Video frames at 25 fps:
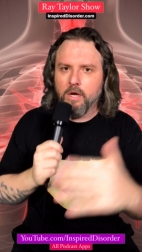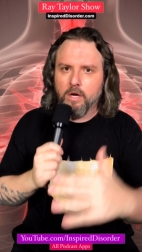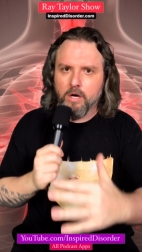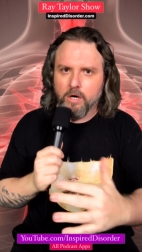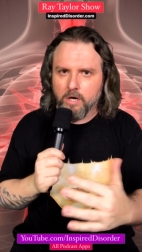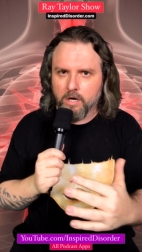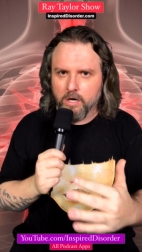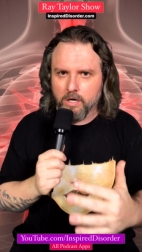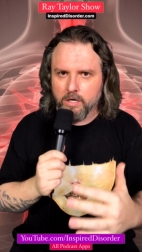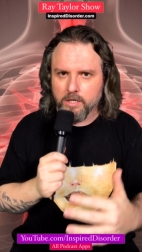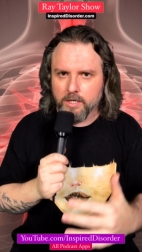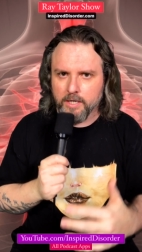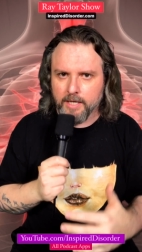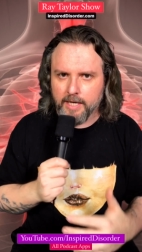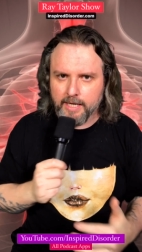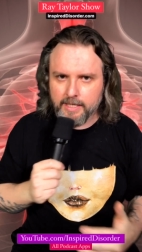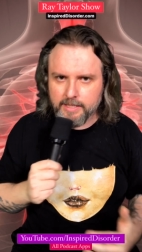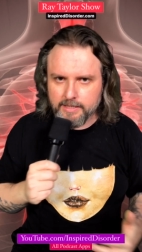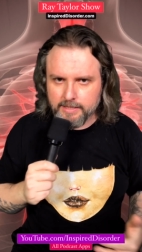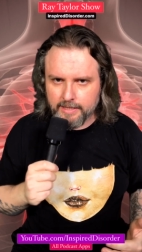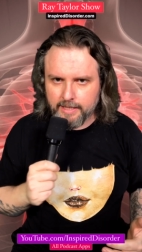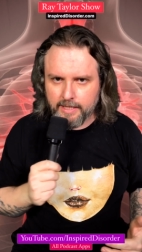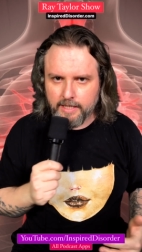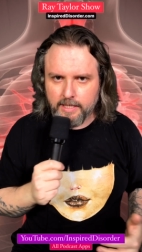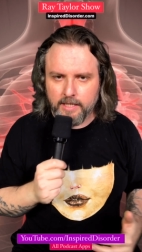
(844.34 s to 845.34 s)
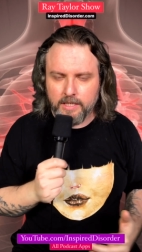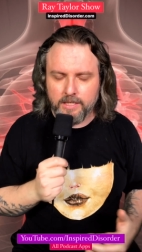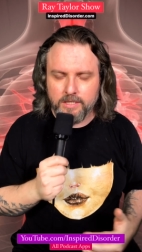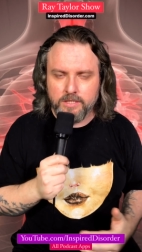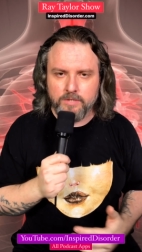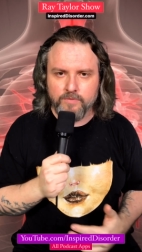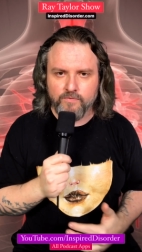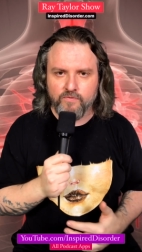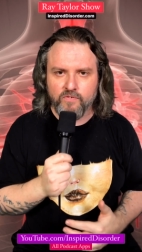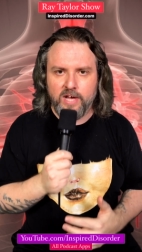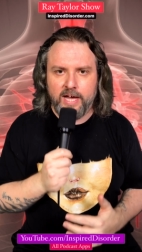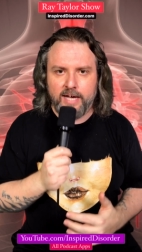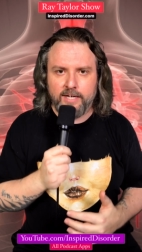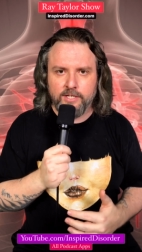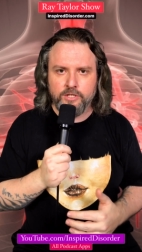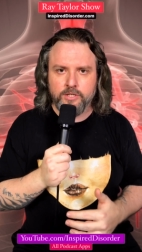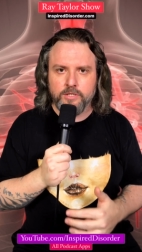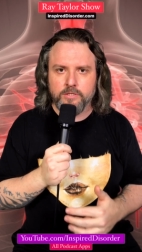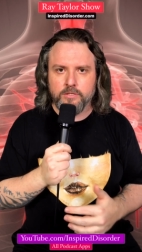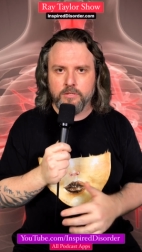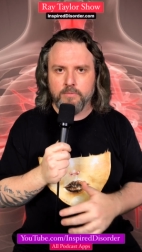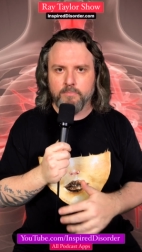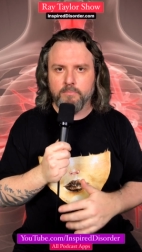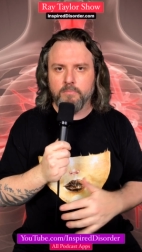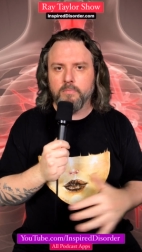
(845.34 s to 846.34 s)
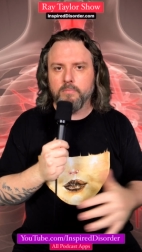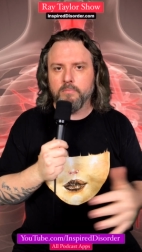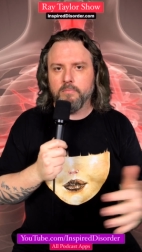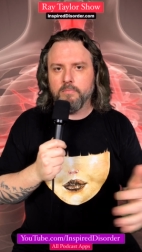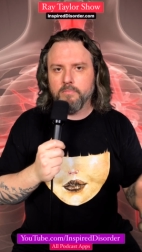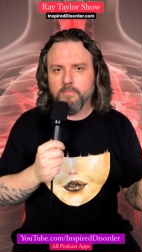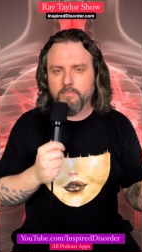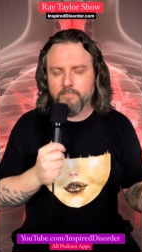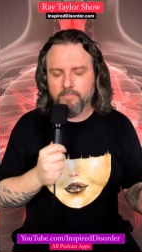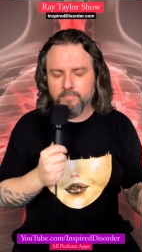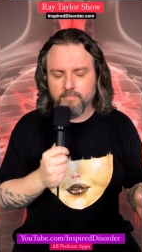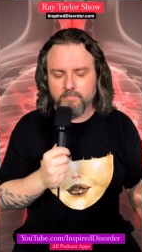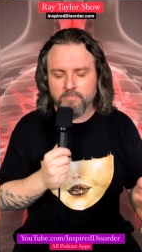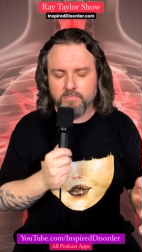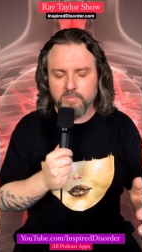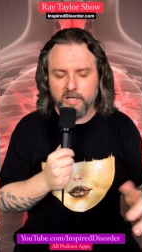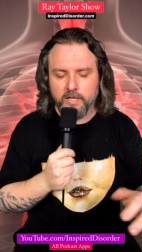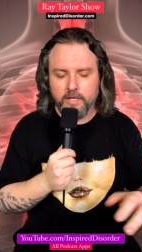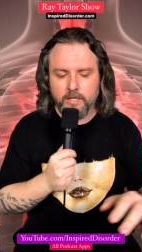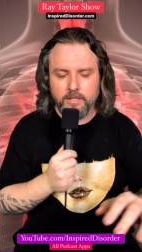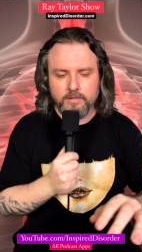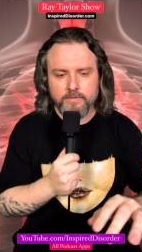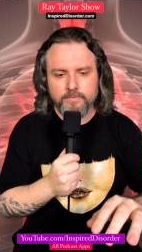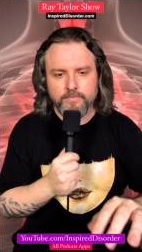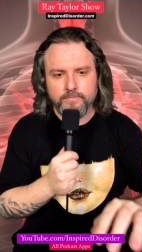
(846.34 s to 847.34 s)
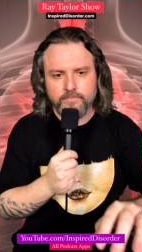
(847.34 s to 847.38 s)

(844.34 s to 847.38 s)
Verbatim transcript: aren't like leading to fascism. But